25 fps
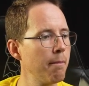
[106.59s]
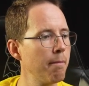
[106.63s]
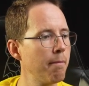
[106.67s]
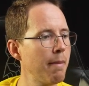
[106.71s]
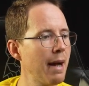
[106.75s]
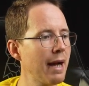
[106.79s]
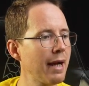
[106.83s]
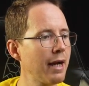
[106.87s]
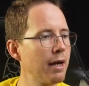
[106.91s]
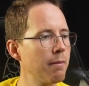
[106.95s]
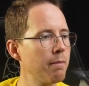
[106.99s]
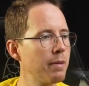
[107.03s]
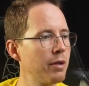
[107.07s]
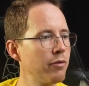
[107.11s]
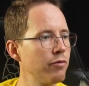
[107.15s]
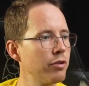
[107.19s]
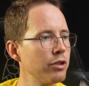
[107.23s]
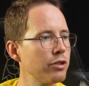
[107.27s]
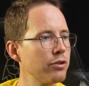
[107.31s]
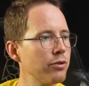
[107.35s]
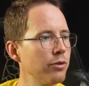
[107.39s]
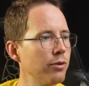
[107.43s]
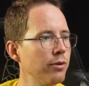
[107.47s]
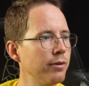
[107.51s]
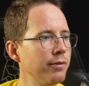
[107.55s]
backup and
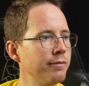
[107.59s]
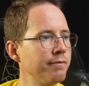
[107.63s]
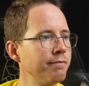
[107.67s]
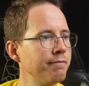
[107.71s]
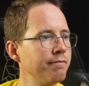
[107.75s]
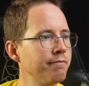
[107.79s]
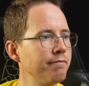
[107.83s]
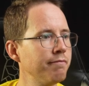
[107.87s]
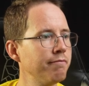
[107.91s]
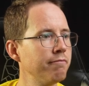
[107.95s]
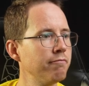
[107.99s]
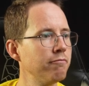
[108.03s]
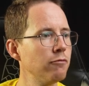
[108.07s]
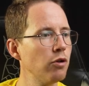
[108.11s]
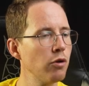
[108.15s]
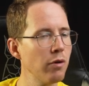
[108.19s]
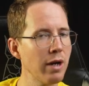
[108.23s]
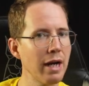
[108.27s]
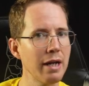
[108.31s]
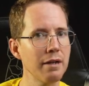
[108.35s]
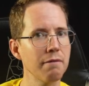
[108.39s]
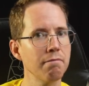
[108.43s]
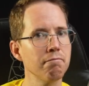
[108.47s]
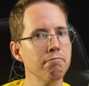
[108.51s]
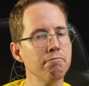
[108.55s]
restore. All
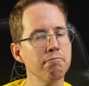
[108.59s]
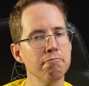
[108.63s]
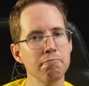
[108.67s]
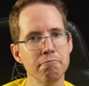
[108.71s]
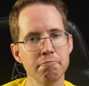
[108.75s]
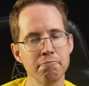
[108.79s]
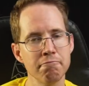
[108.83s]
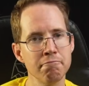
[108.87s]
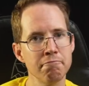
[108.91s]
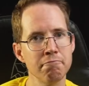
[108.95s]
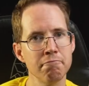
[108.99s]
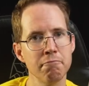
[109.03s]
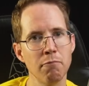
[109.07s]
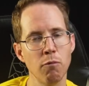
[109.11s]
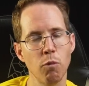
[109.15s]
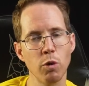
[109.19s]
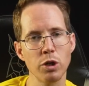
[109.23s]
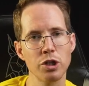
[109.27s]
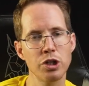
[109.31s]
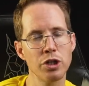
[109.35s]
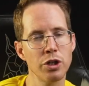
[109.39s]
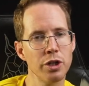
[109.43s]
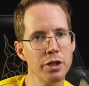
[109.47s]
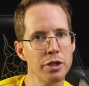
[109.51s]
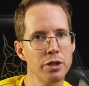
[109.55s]
right,
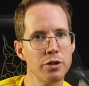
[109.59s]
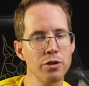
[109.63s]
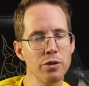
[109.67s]
what you're gonna